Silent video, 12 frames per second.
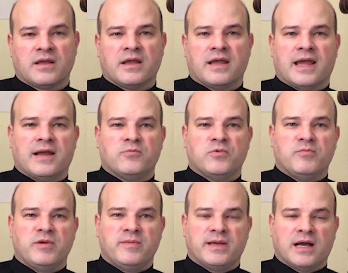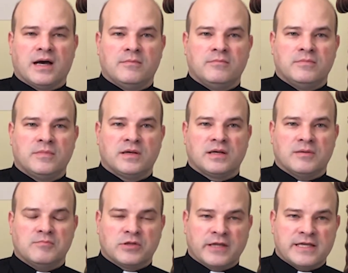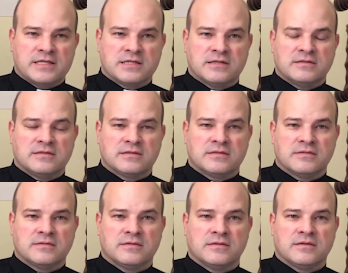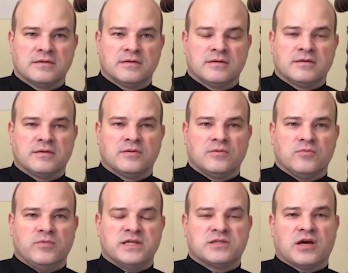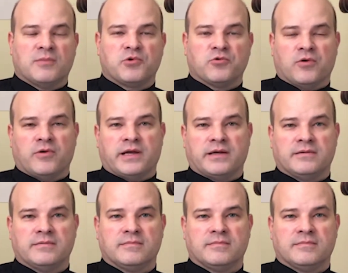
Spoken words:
And when we become complacent, we stop growing.